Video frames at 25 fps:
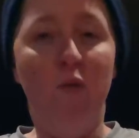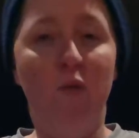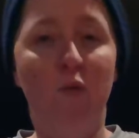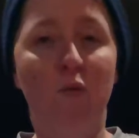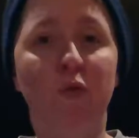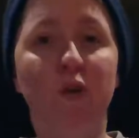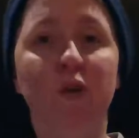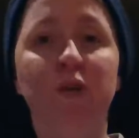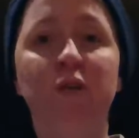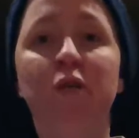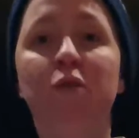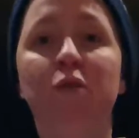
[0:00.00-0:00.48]

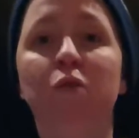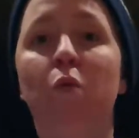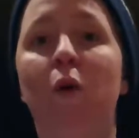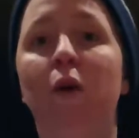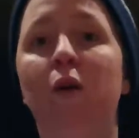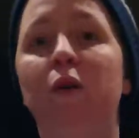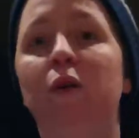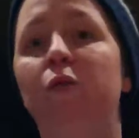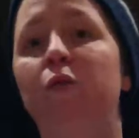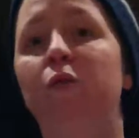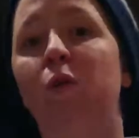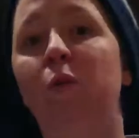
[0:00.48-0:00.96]
This is
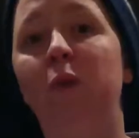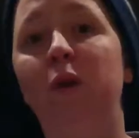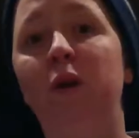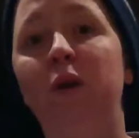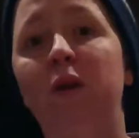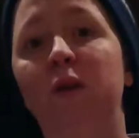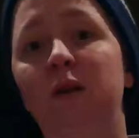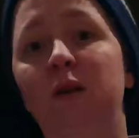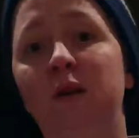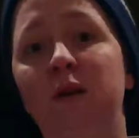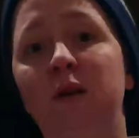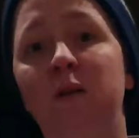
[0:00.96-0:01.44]
wonderful
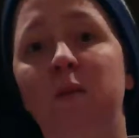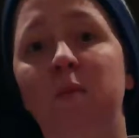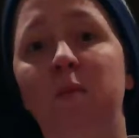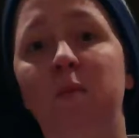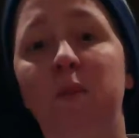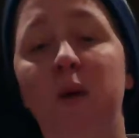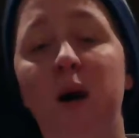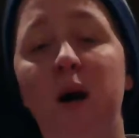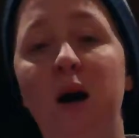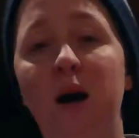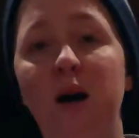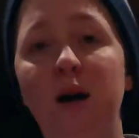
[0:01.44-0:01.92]
because it
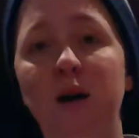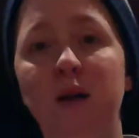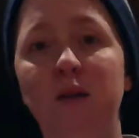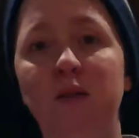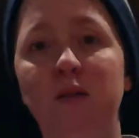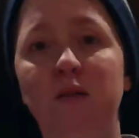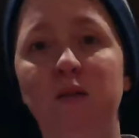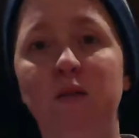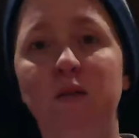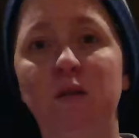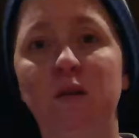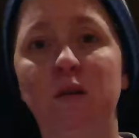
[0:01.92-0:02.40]

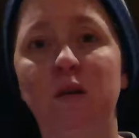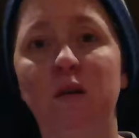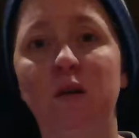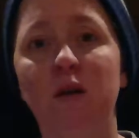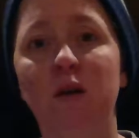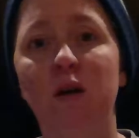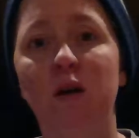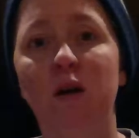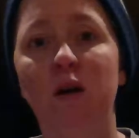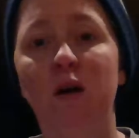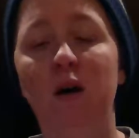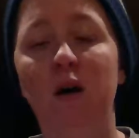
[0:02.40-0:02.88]
combines
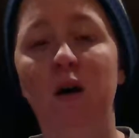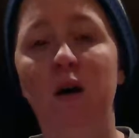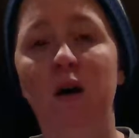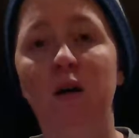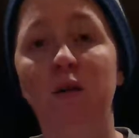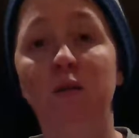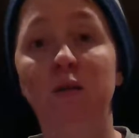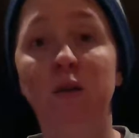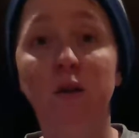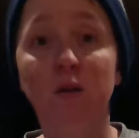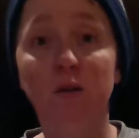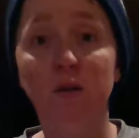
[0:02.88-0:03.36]

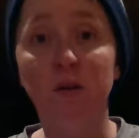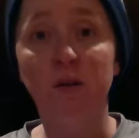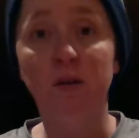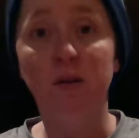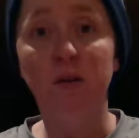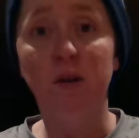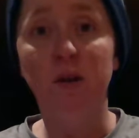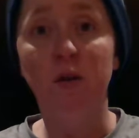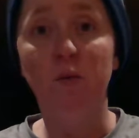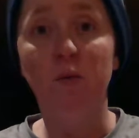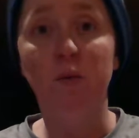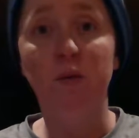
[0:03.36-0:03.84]

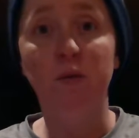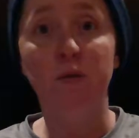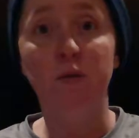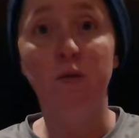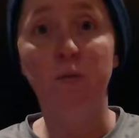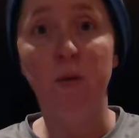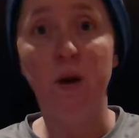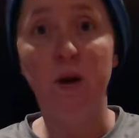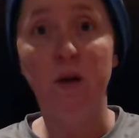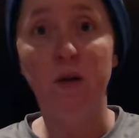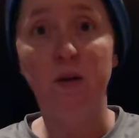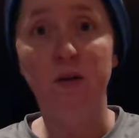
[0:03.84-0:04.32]
literacy with
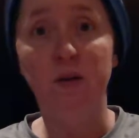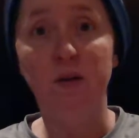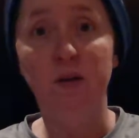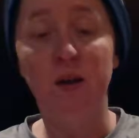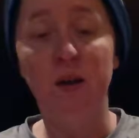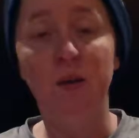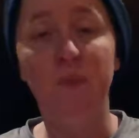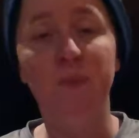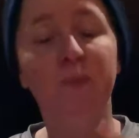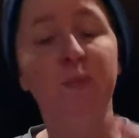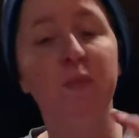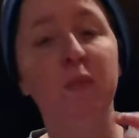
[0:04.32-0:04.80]

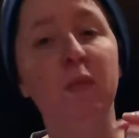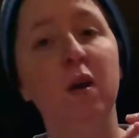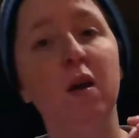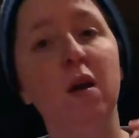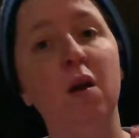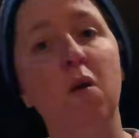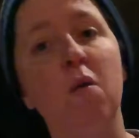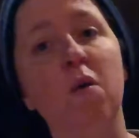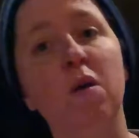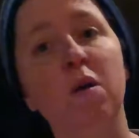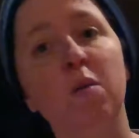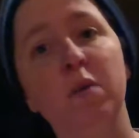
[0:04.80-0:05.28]
numeracy. And
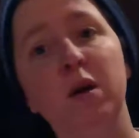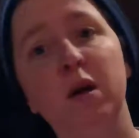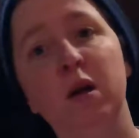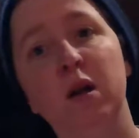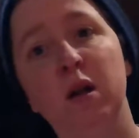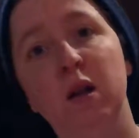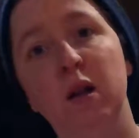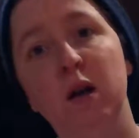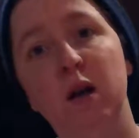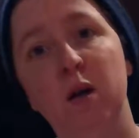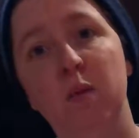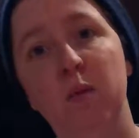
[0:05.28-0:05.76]
I want to be
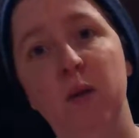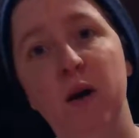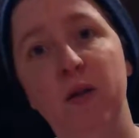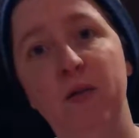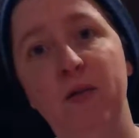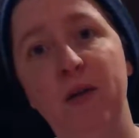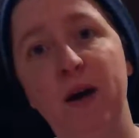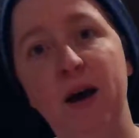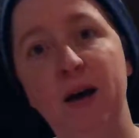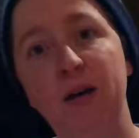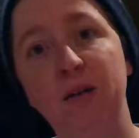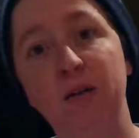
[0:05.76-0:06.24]
clear
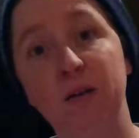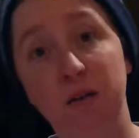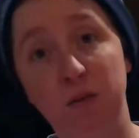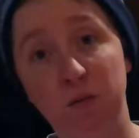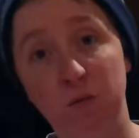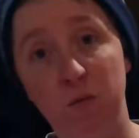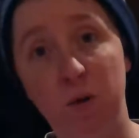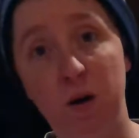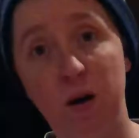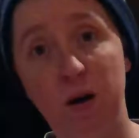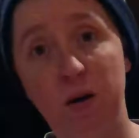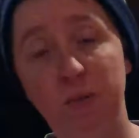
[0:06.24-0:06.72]
about that as
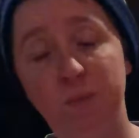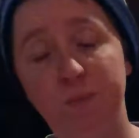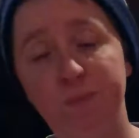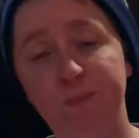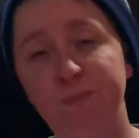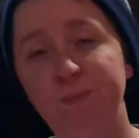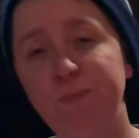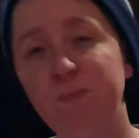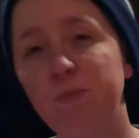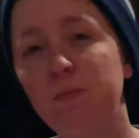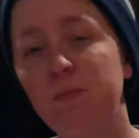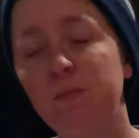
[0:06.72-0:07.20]
well,
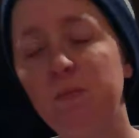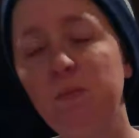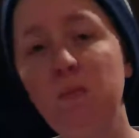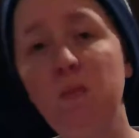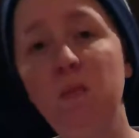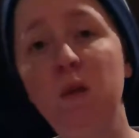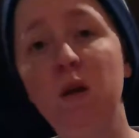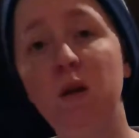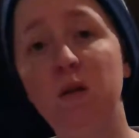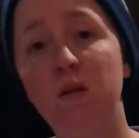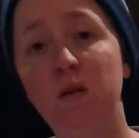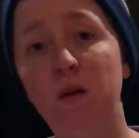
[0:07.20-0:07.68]

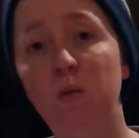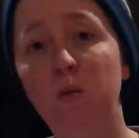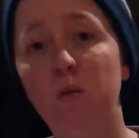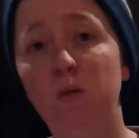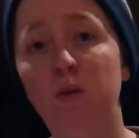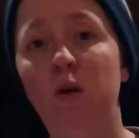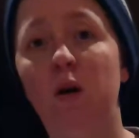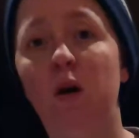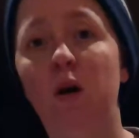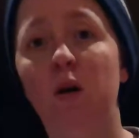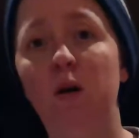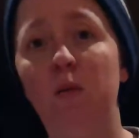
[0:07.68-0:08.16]
as I will
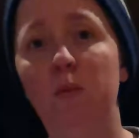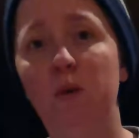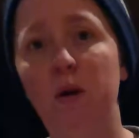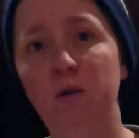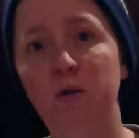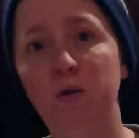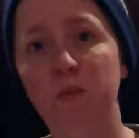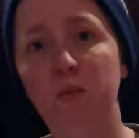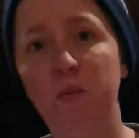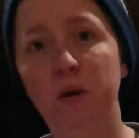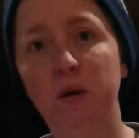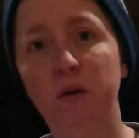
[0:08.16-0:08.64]
talk about
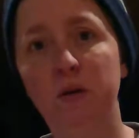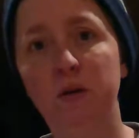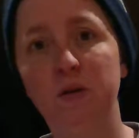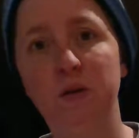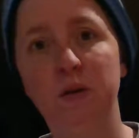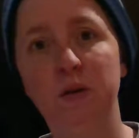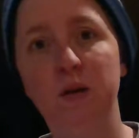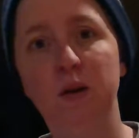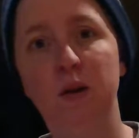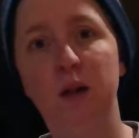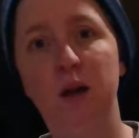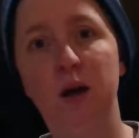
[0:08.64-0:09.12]

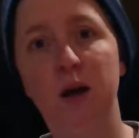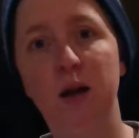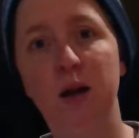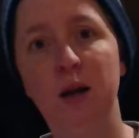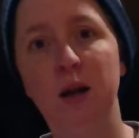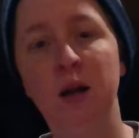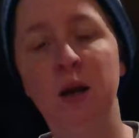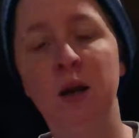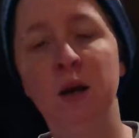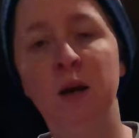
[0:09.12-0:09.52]
numeracy a lot.